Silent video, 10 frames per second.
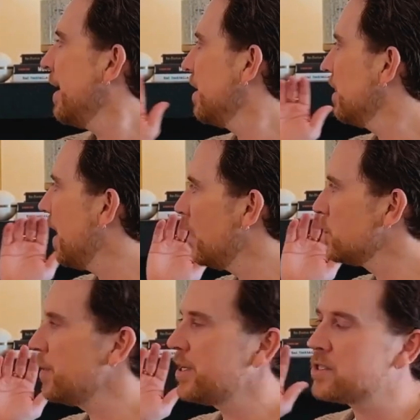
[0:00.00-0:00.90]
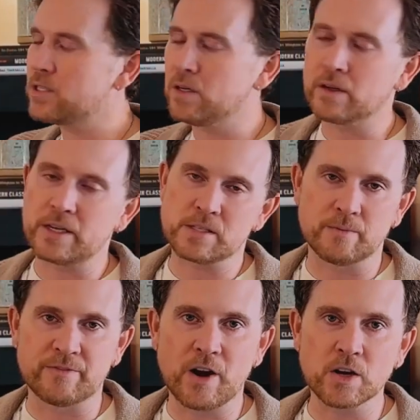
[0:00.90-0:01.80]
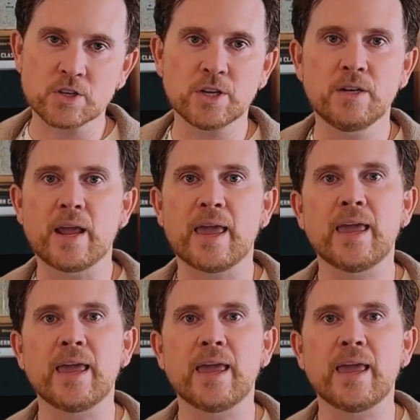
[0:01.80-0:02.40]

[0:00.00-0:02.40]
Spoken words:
It allows me to still get some function